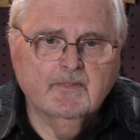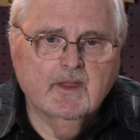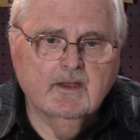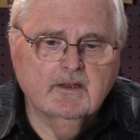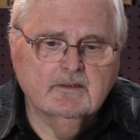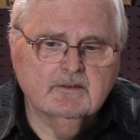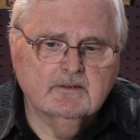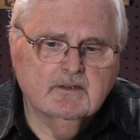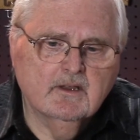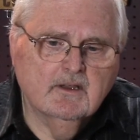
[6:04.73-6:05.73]
And
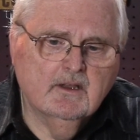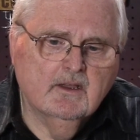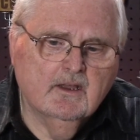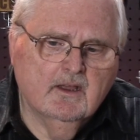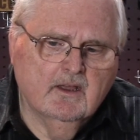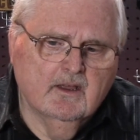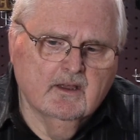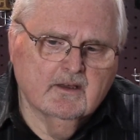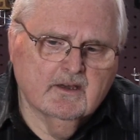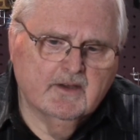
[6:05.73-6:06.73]

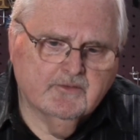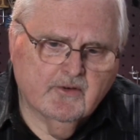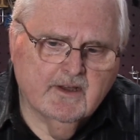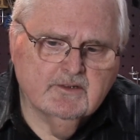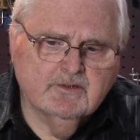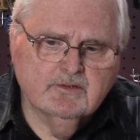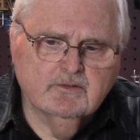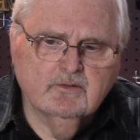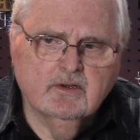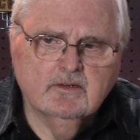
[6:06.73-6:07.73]
I've tried
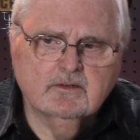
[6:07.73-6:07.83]
to